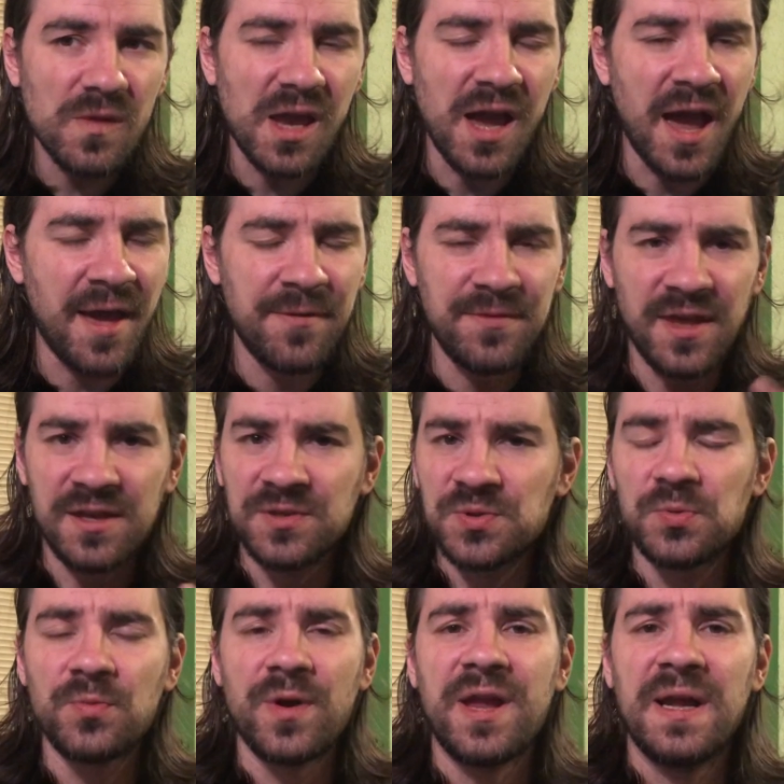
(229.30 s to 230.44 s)
And they
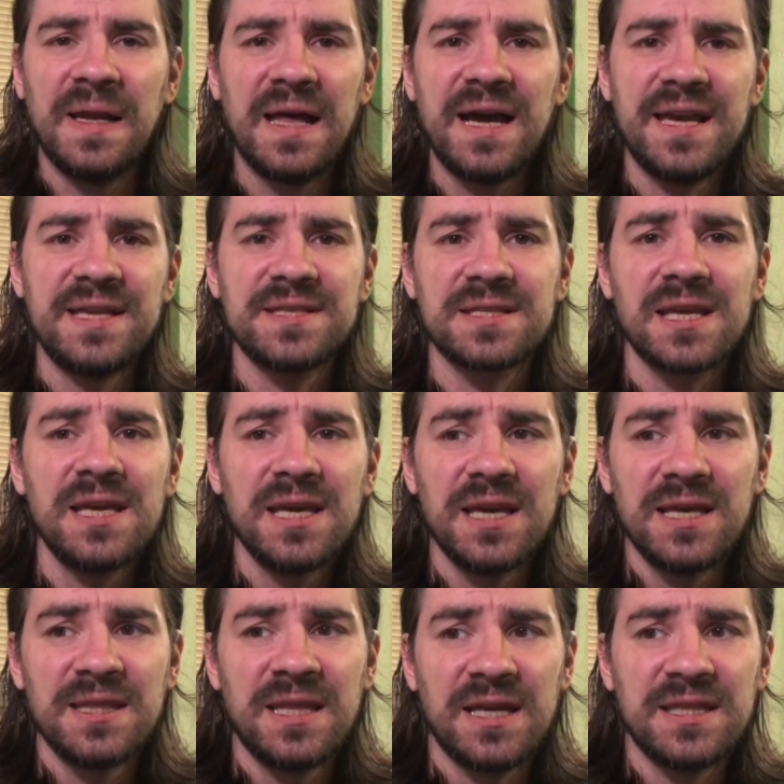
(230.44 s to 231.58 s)
do realize
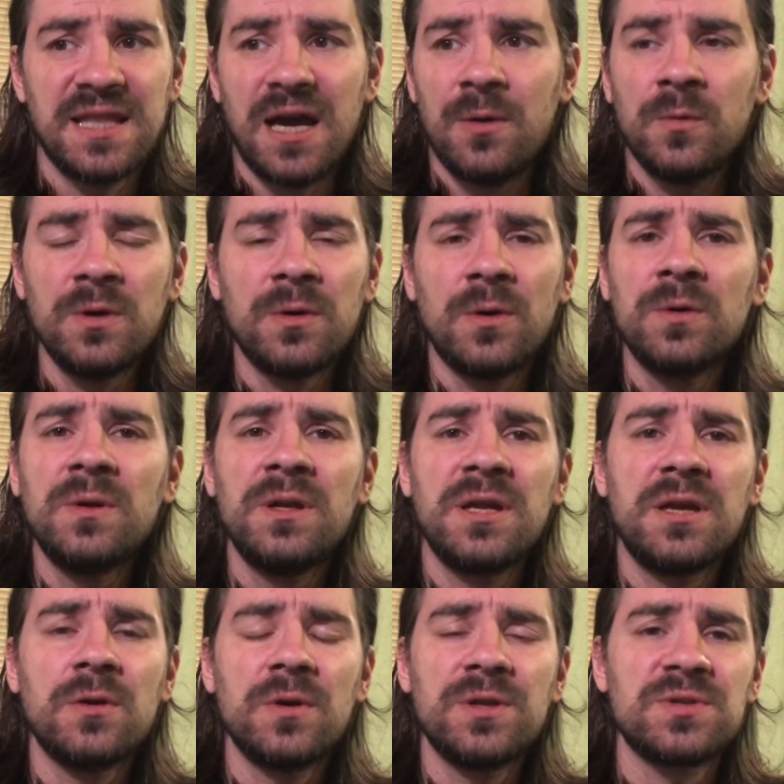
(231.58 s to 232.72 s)
that that will only
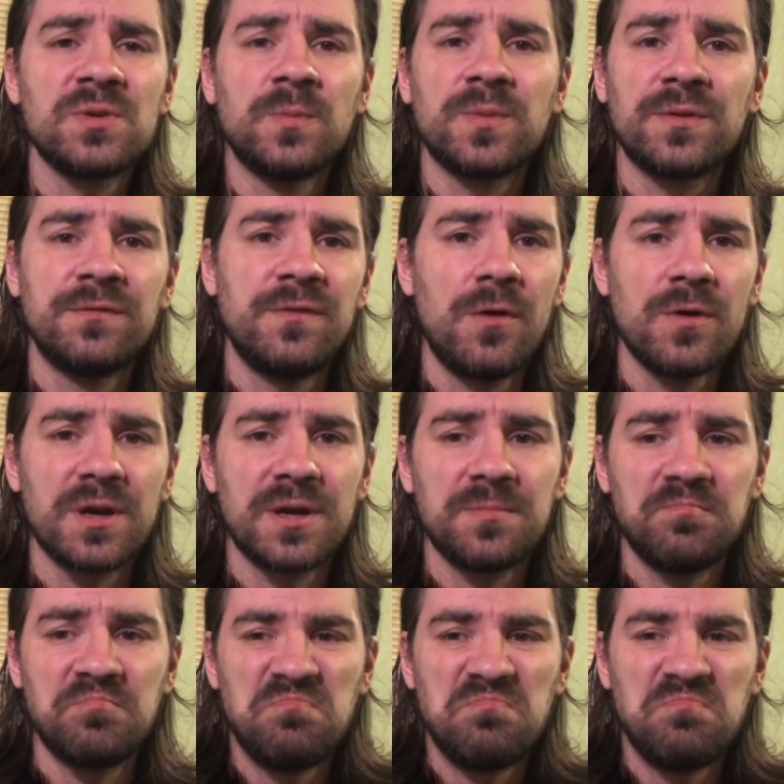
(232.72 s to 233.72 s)
going to provoke